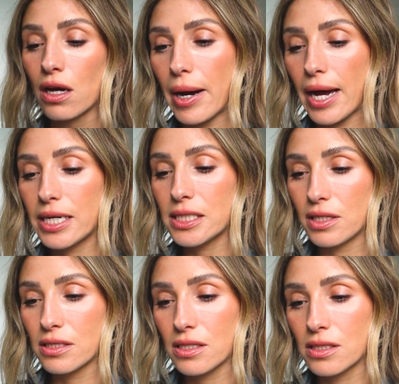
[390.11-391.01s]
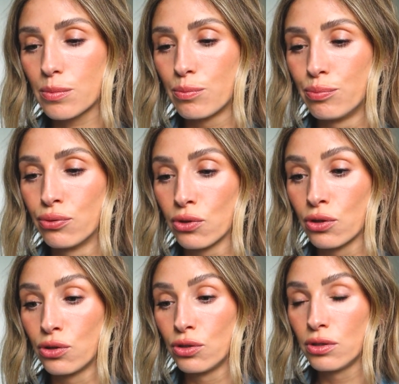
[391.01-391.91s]
but this is
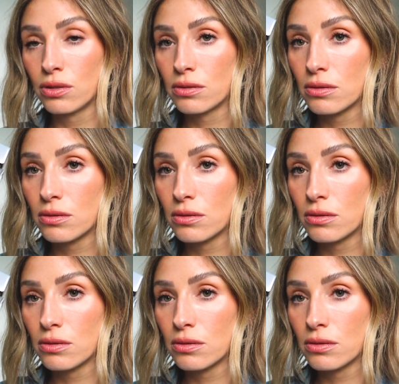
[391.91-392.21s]
Brun.